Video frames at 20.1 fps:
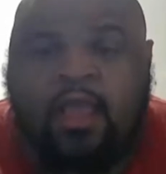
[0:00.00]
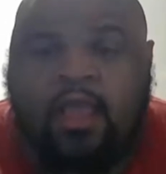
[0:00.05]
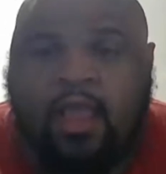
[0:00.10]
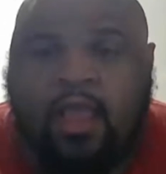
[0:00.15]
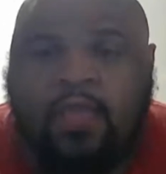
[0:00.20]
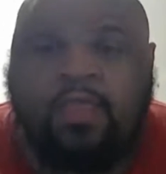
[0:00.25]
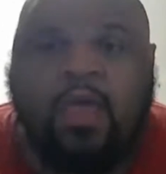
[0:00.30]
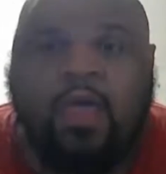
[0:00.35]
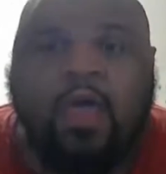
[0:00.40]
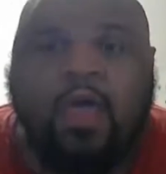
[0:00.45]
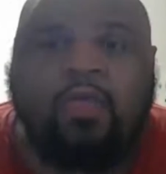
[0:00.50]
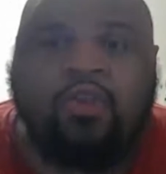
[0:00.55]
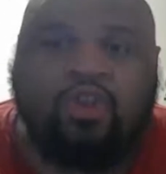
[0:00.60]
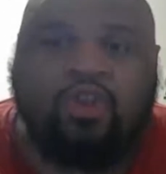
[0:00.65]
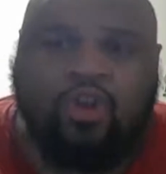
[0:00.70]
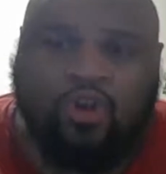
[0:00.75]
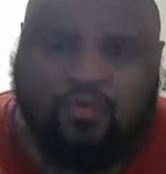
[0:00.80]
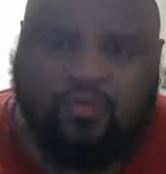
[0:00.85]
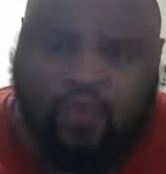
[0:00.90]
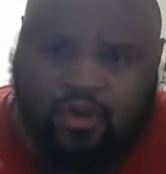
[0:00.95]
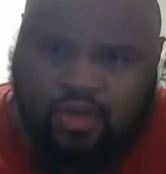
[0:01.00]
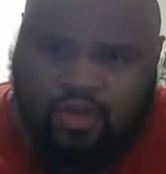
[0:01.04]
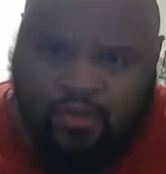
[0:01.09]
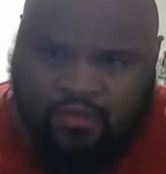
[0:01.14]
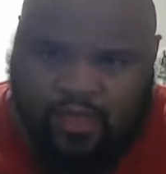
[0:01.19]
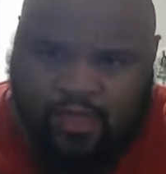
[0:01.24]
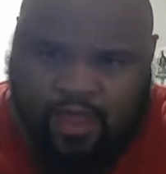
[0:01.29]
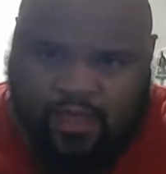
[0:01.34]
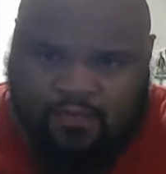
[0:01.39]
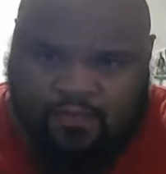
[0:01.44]
in the other universe of
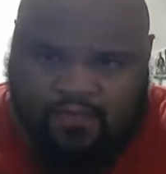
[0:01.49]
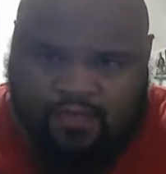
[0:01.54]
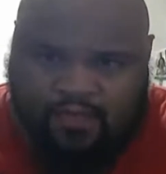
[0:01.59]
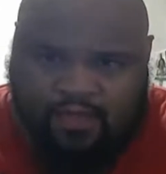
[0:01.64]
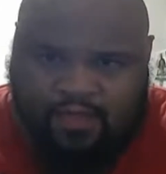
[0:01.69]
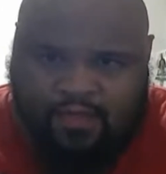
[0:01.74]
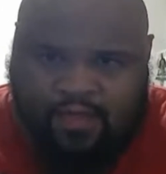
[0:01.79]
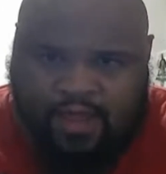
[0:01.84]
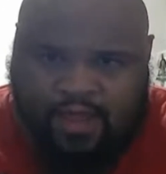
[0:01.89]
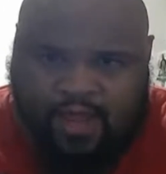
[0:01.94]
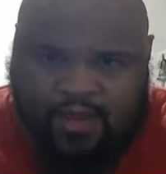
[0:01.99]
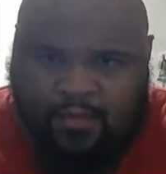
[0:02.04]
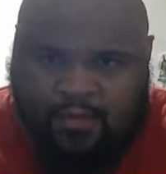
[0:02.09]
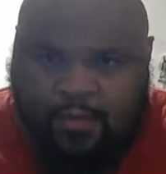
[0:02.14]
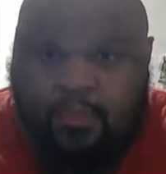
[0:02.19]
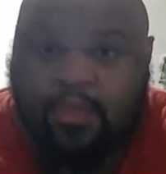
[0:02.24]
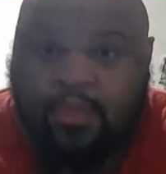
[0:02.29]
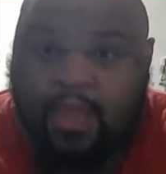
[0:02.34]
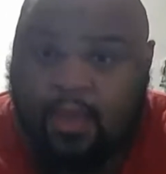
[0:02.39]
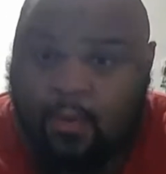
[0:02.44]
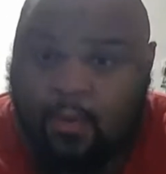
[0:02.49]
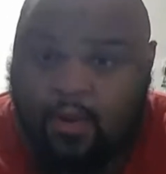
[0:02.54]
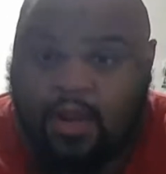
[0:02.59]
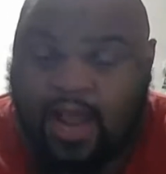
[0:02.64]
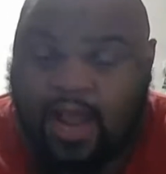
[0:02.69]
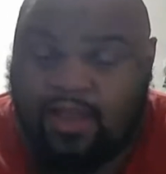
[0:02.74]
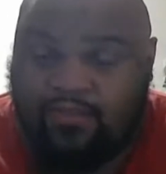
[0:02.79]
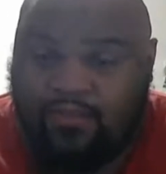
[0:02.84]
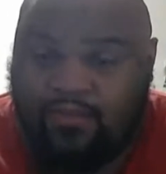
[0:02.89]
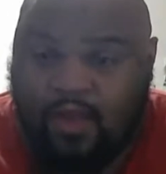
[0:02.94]
like when the one
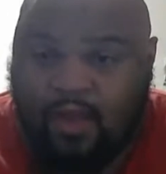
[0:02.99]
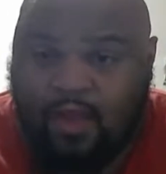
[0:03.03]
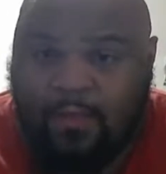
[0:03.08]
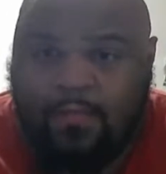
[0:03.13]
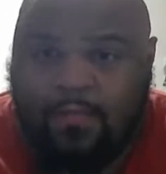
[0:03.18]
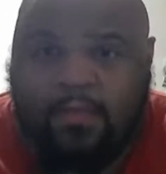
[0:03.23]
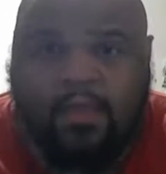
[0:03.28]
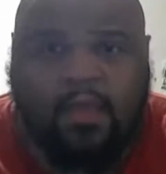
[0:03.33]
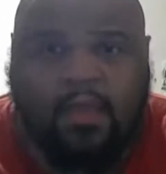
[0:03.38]
guy's from,